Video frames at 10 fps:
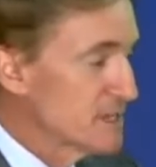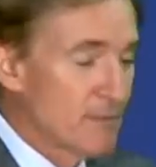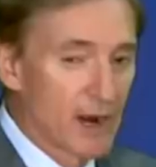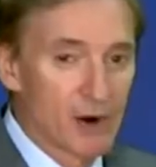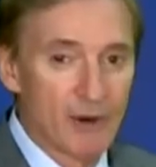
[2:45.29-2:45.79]

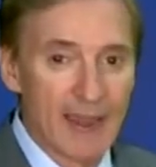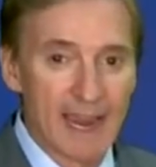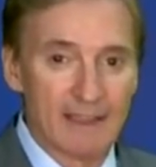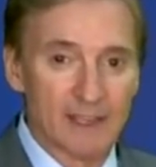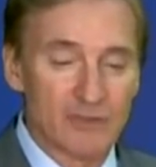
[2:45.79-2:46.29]
tomorrow,
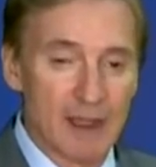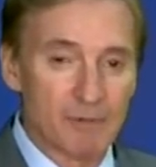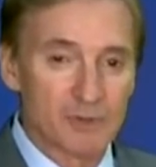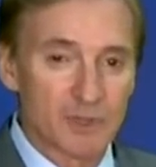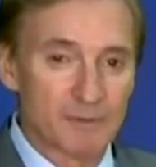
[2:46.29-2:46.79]
and the
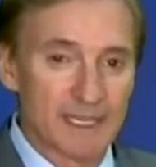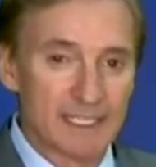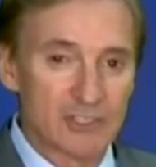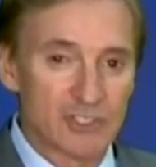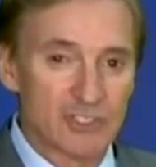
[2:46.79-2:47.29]
tropical storm
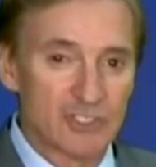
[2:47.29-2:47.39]
conditions